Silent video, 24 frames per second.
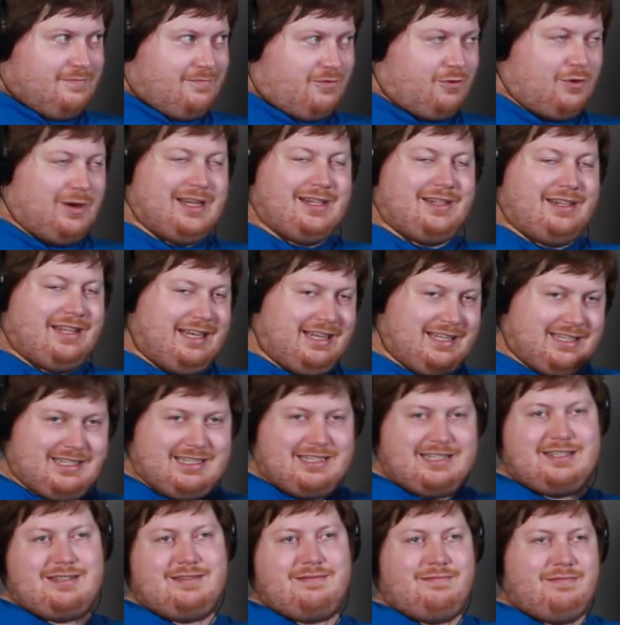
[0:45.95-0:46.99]
for at
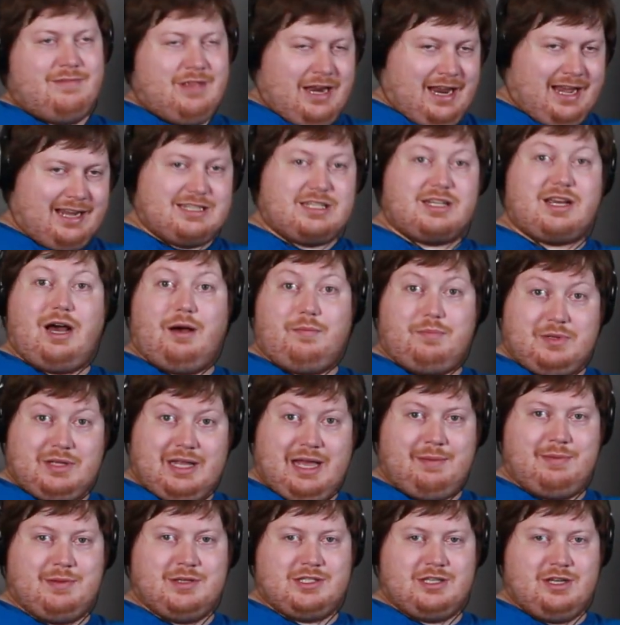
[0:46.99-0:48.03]
least the next couple
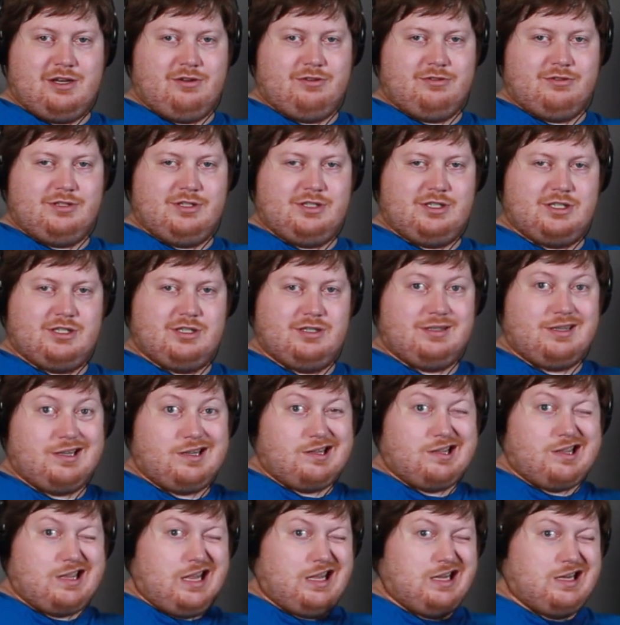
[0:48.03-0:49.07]
episodes,
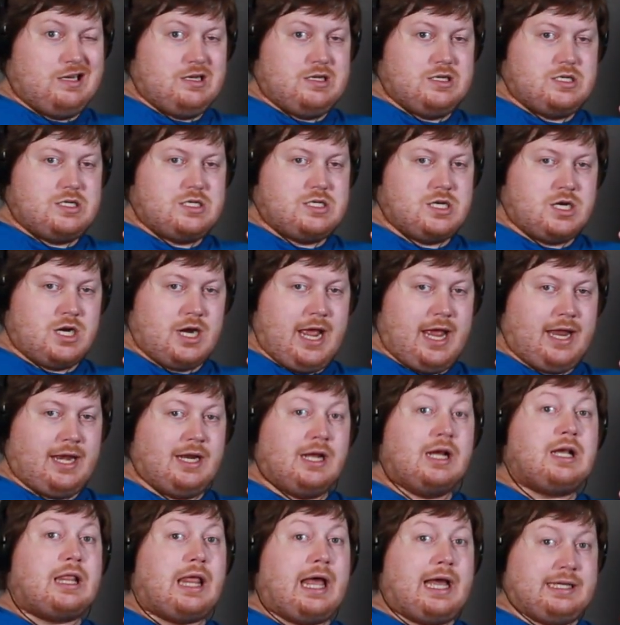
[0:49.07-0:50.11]
you're
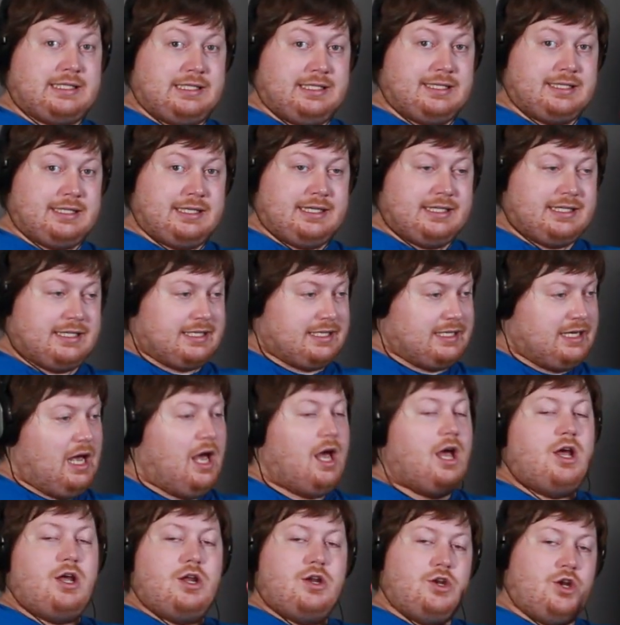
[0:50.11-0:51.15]
getting glassesless.
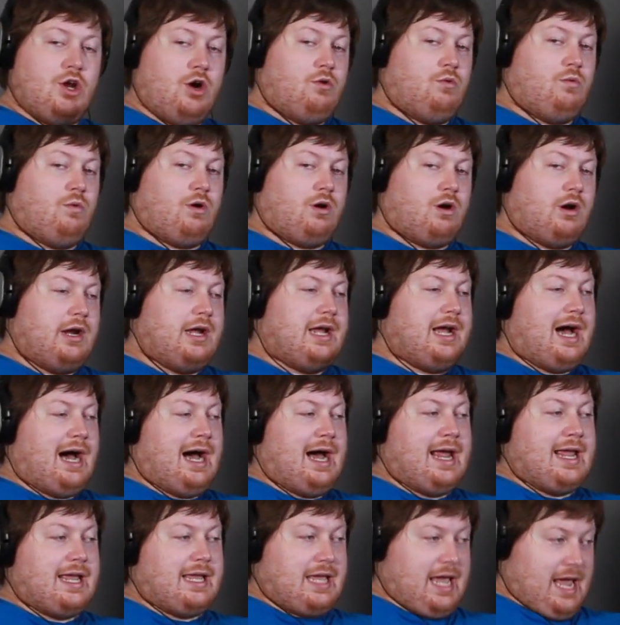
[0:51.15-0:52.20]
Don't worry,
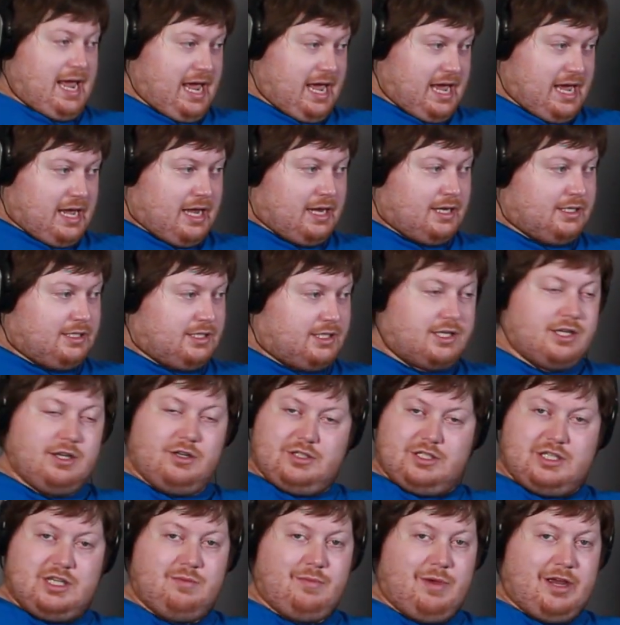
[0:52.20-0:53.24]
I can
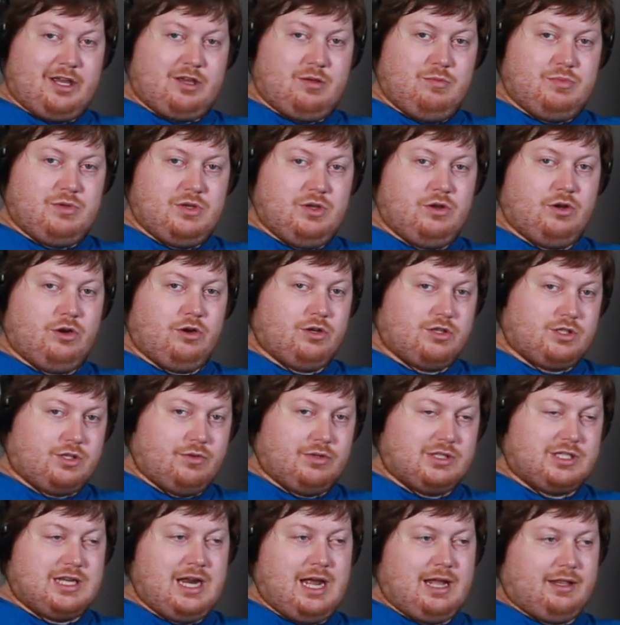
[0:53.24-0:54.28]
still see my computer,
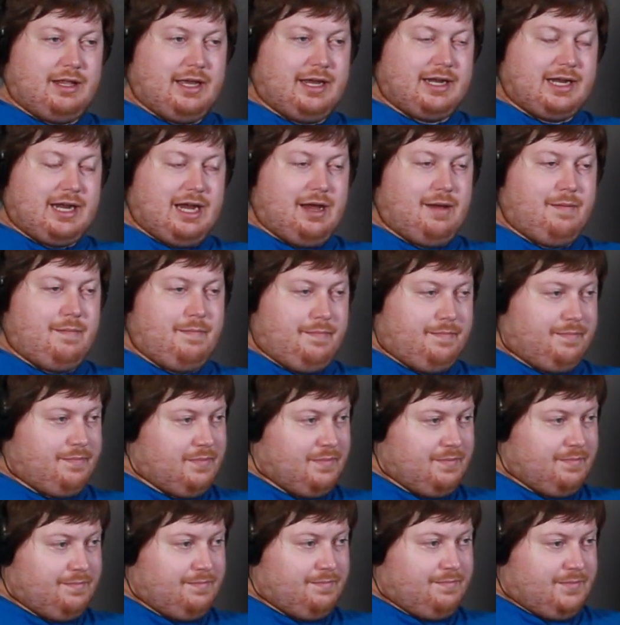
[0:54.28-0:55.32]
so it's not like I'm,
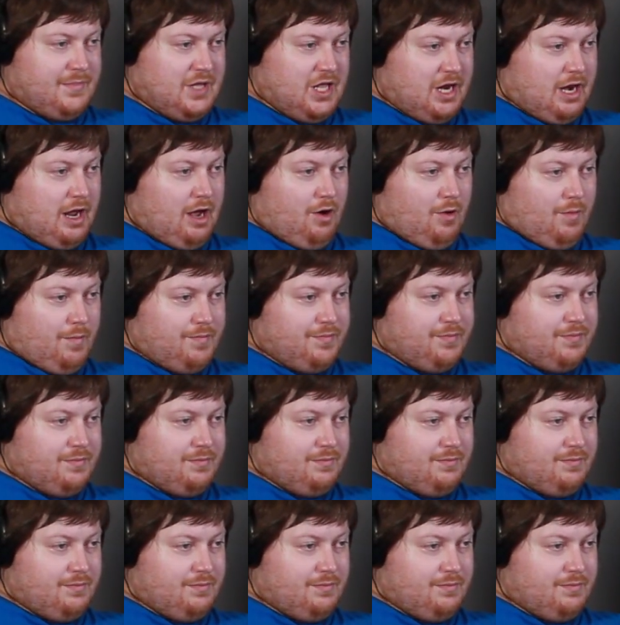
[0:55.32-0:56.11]
you know,